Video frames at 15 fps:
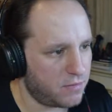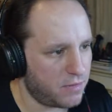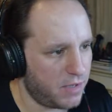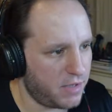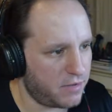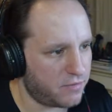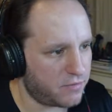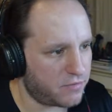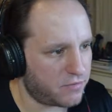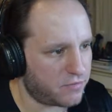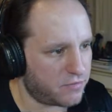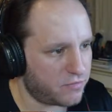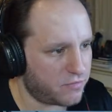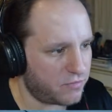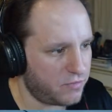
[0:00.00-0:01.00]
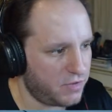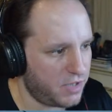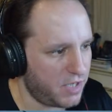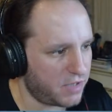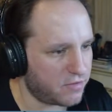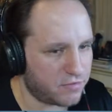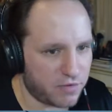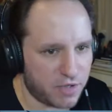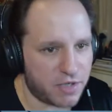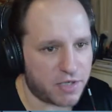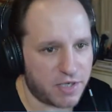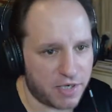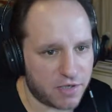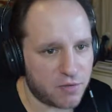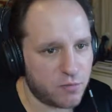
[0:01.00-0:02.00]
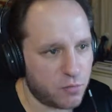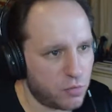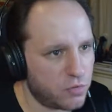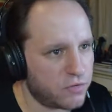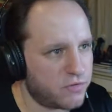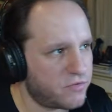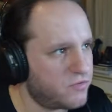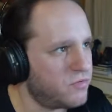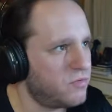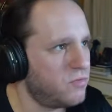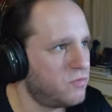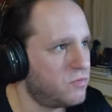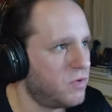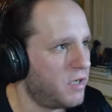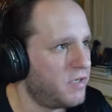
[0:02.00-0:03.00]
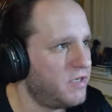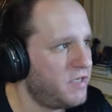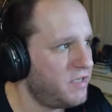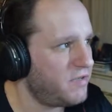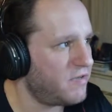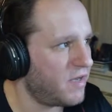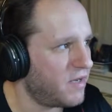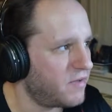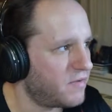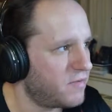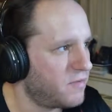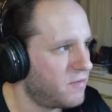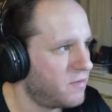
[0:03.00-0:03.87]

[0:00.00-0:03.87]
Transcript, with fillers: And yeah, they're getting wood too, I need that